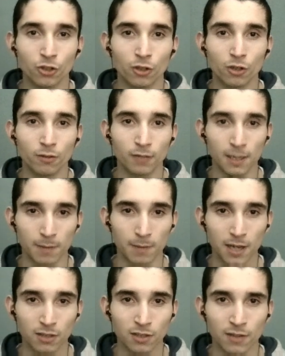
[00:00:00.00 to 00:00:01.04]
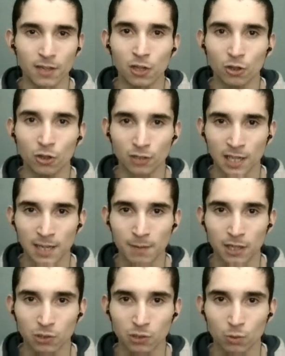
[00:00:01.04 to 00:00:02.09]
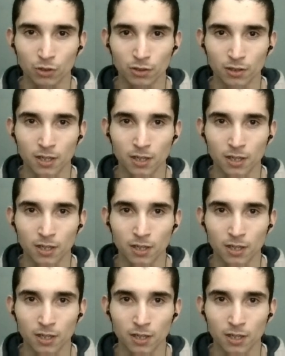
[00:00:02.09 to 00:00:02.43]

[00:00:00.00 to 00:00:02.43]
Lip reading: of Emacs, and I think Gosling Emacs was